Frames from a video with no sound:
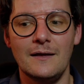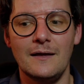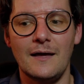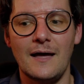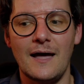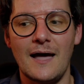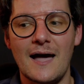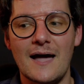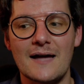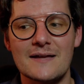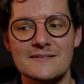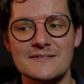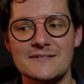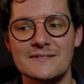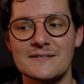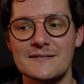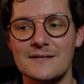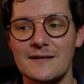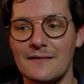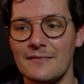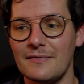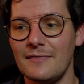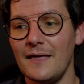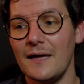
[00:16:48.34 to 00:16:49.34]

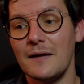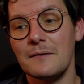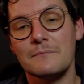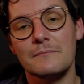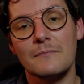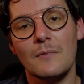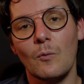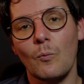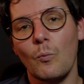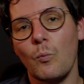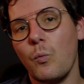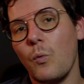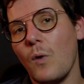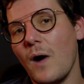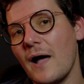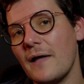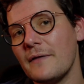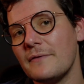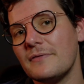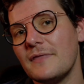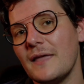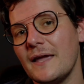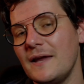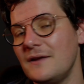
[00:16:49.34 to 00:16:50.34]
ask them
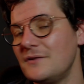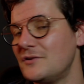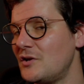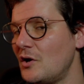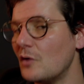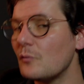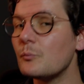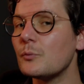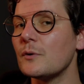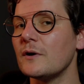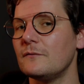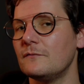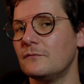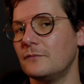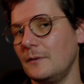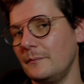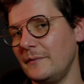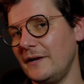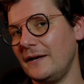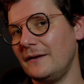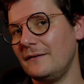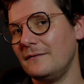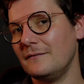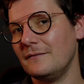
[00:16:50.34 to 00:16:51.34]
what they interpret from
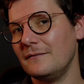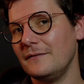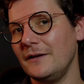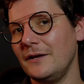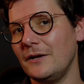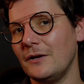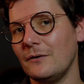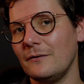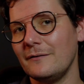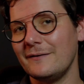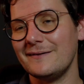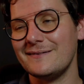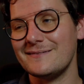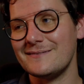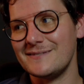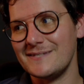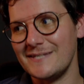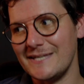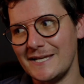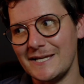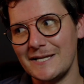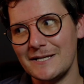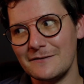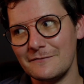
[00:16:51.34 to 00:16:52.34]
it, and
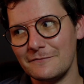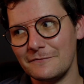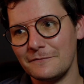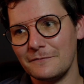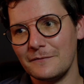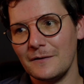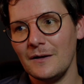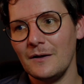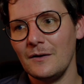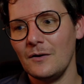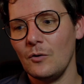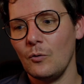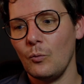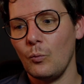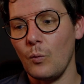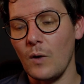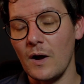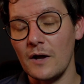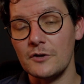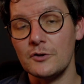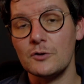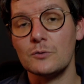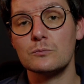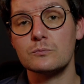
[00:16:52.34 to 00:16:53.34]
see if
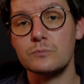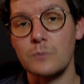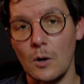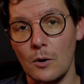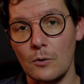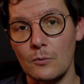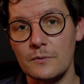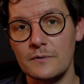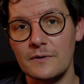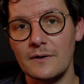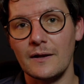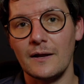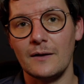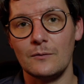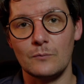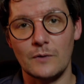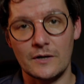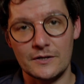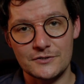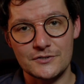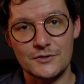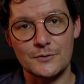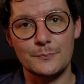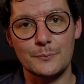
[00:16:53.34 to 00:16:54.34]
what you wrote and
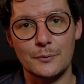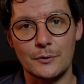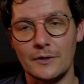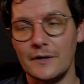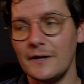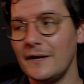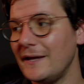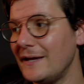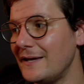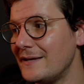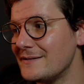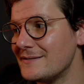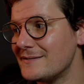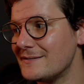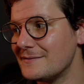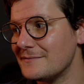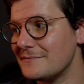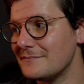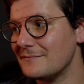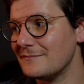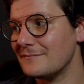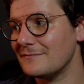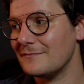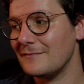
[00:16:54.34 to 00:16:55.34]
what you put is
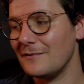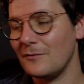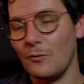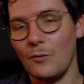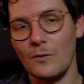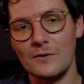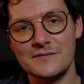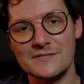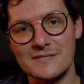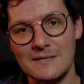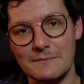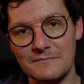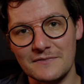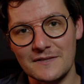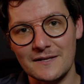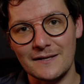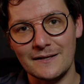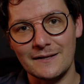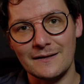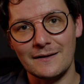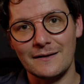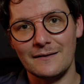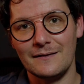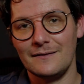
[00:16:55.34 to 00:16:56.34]

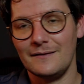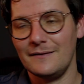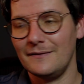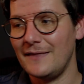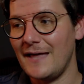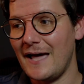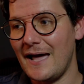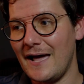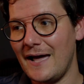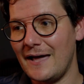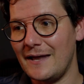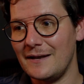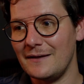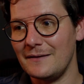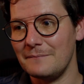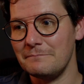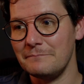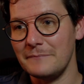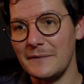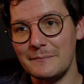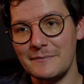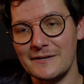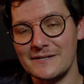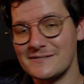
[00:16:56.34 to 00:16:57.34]
something that
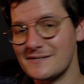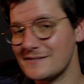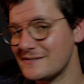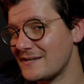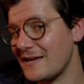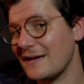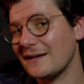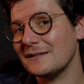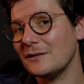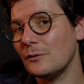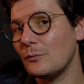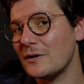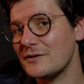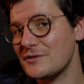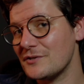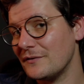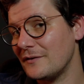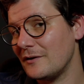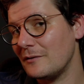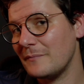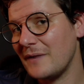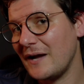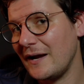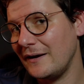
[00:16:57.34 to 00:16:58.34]
mimics exactly what's on
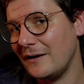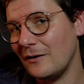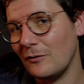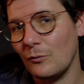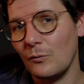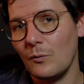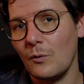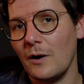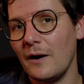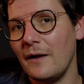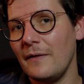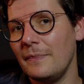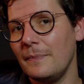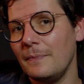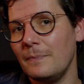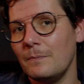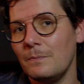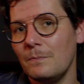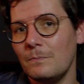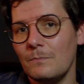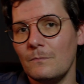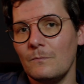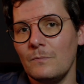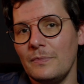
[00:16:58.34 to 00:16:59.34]
their mind
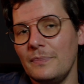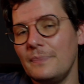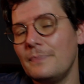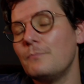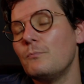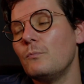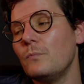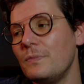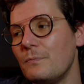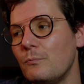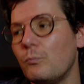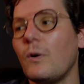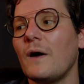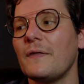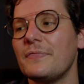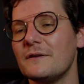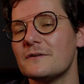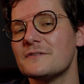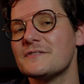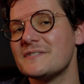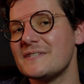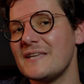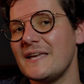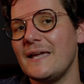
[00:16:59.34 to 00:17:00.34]
and what
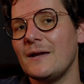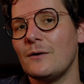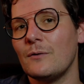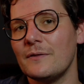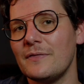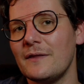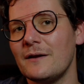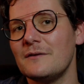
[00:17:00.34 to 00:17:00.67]
they're seeing, what they're